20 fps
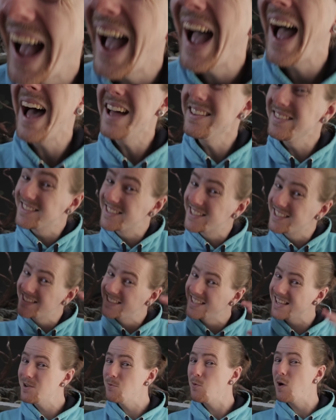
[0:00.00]
And to
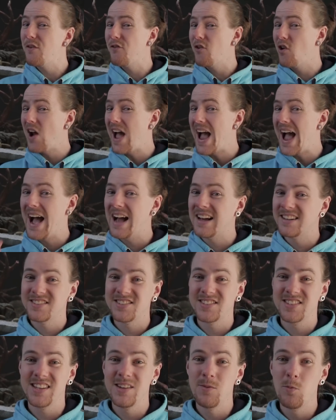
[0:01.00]
see whether it
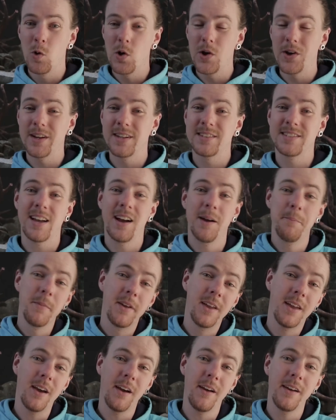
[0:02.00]
actually works,
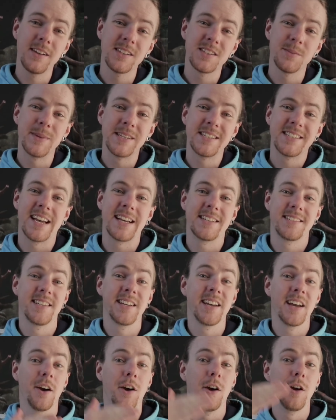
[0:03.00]
I'm going to be
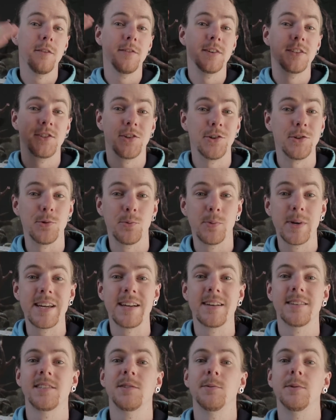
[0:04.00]
testing it over 2
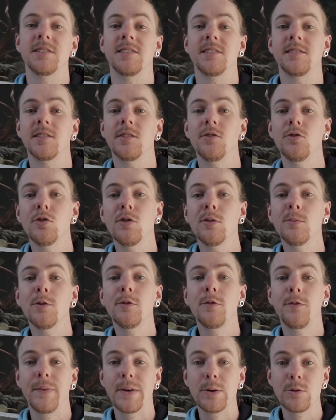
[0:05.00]
weeks, which is the
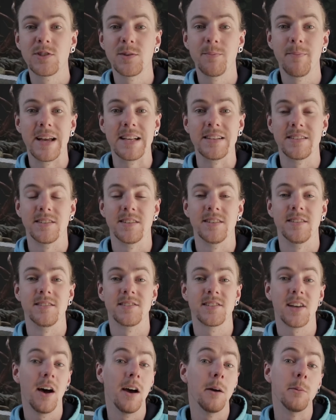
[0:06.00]
normal filter
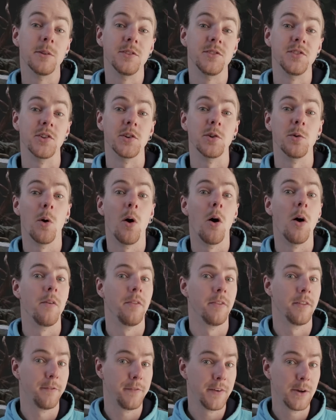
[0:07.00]
maintenance I would do
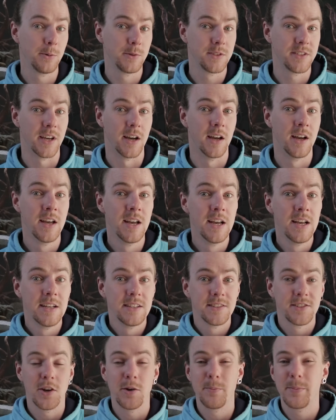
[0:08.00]
on the filter.
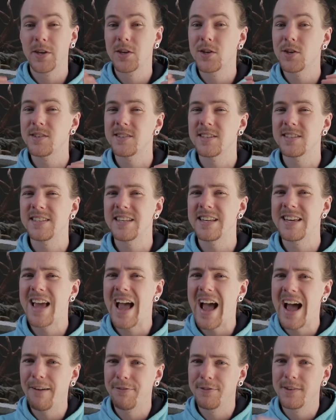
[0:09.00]
So it would be good to see
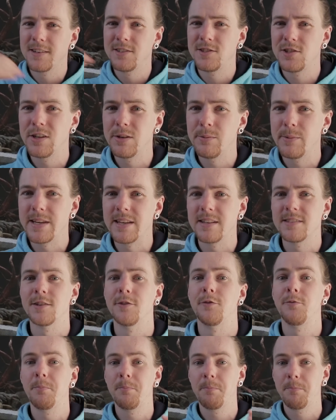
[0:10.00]
after the 2 weeks
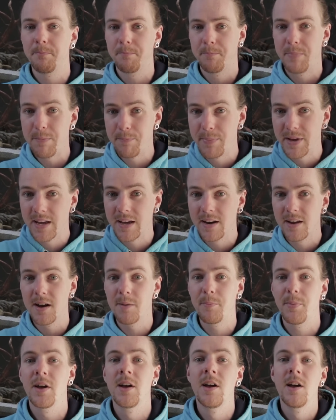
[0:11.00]
of pimping it
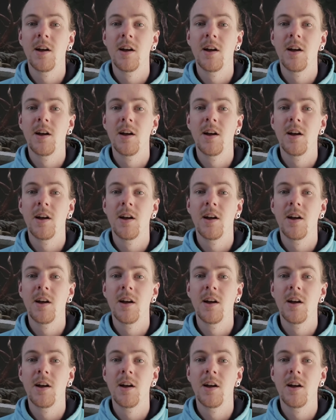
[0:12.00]
up,